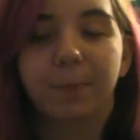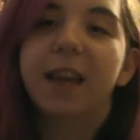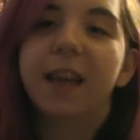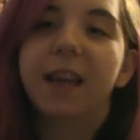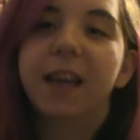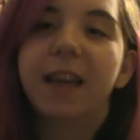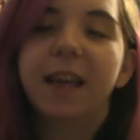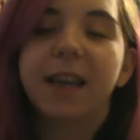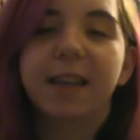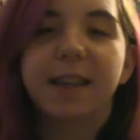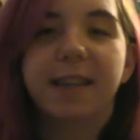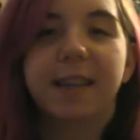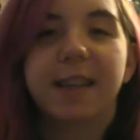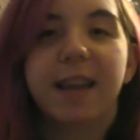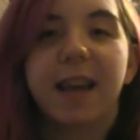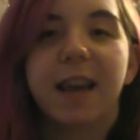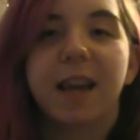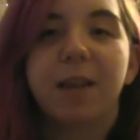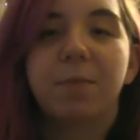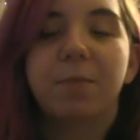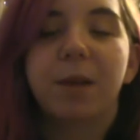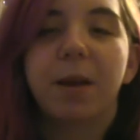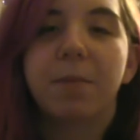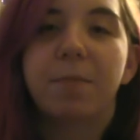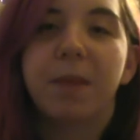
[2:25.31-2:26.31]
It is
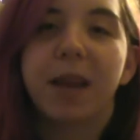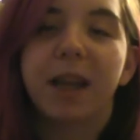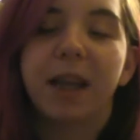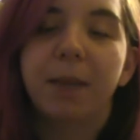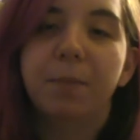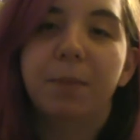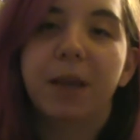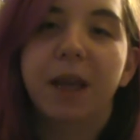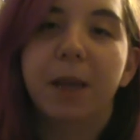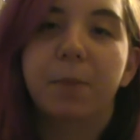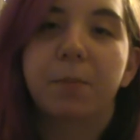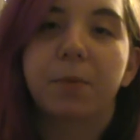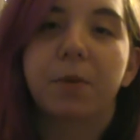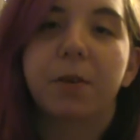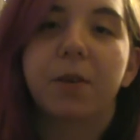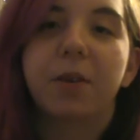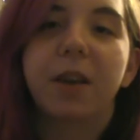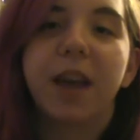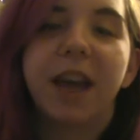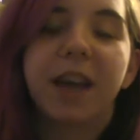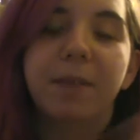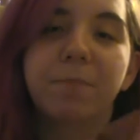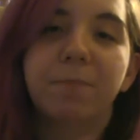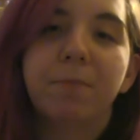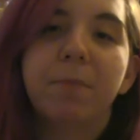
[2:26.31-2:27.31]
said by many people,
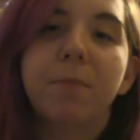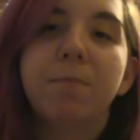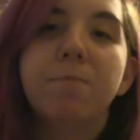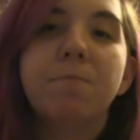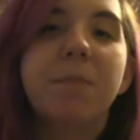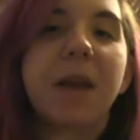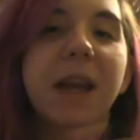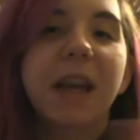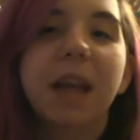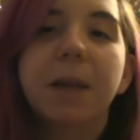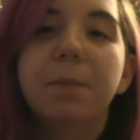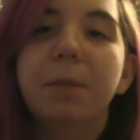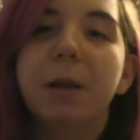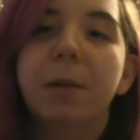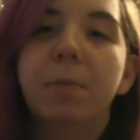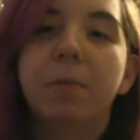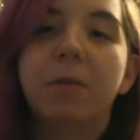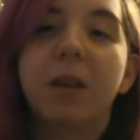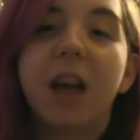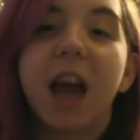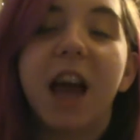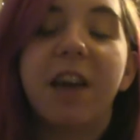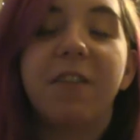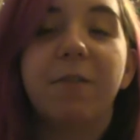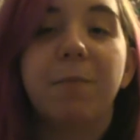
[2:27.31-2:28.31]
and many people
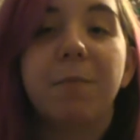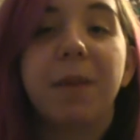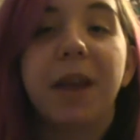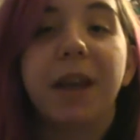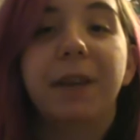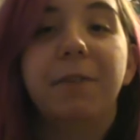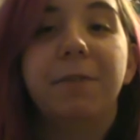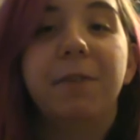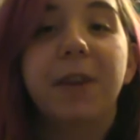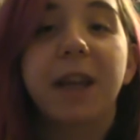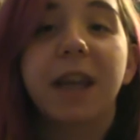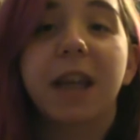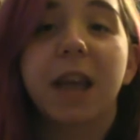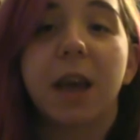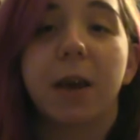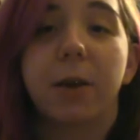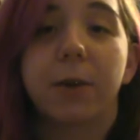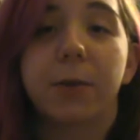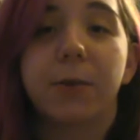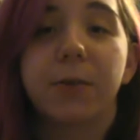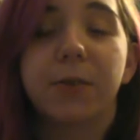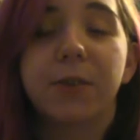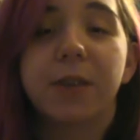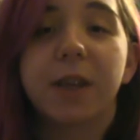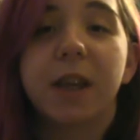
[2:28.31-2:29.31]
have made
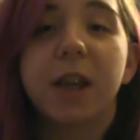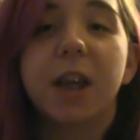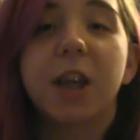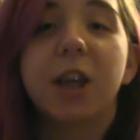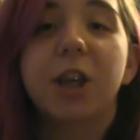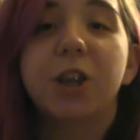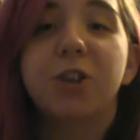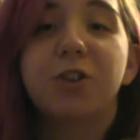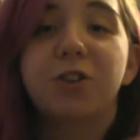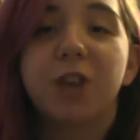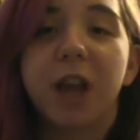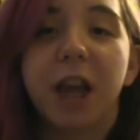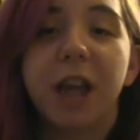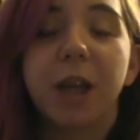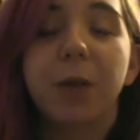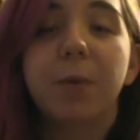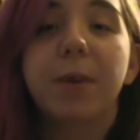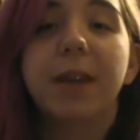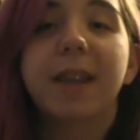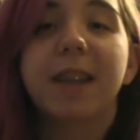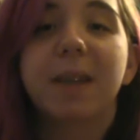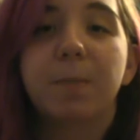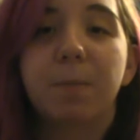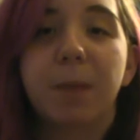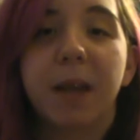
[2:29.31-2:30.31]
videos trying to
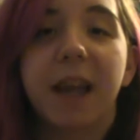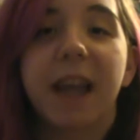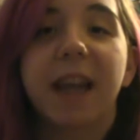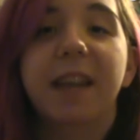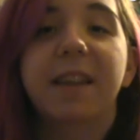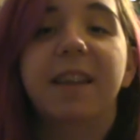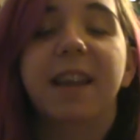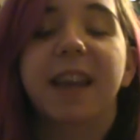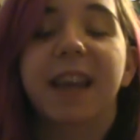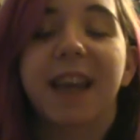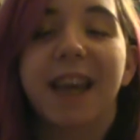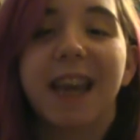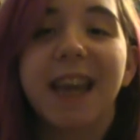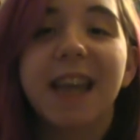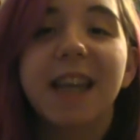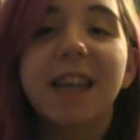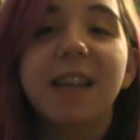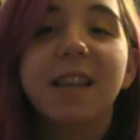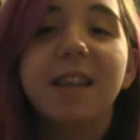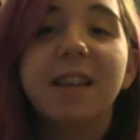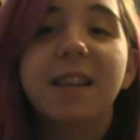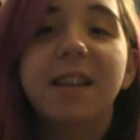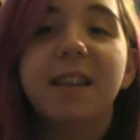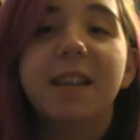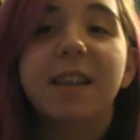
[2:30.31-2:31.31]
explain the
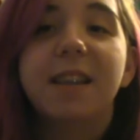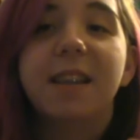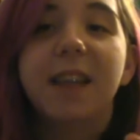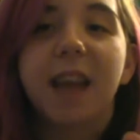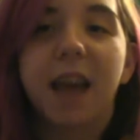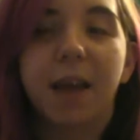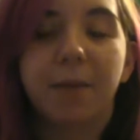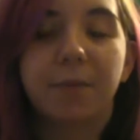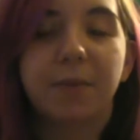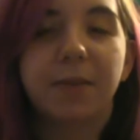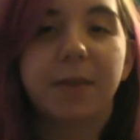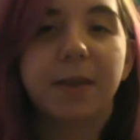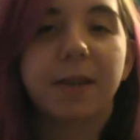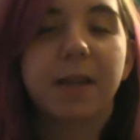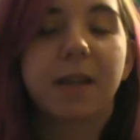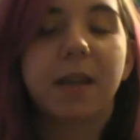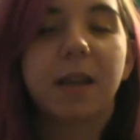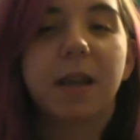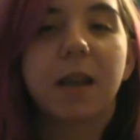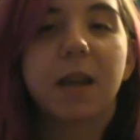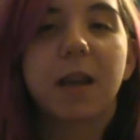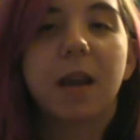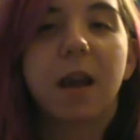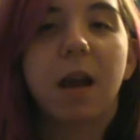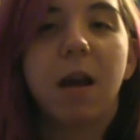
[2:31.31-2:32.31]
hidden depths
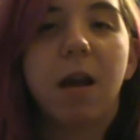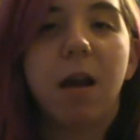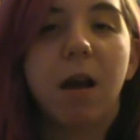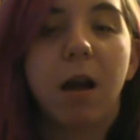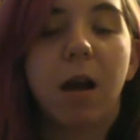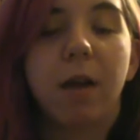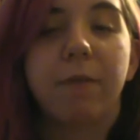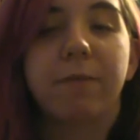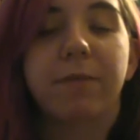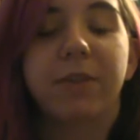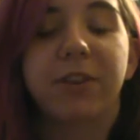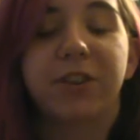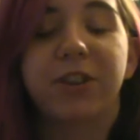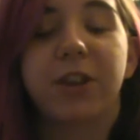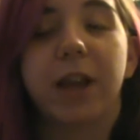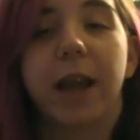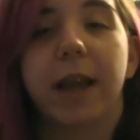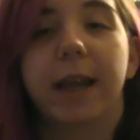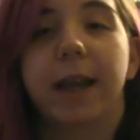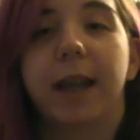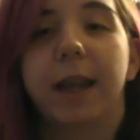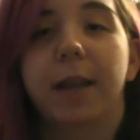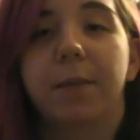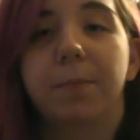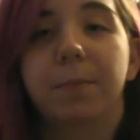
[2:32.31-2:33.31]
of The
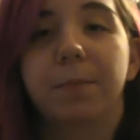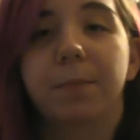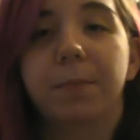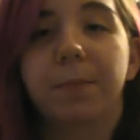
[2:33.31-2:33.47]
Shining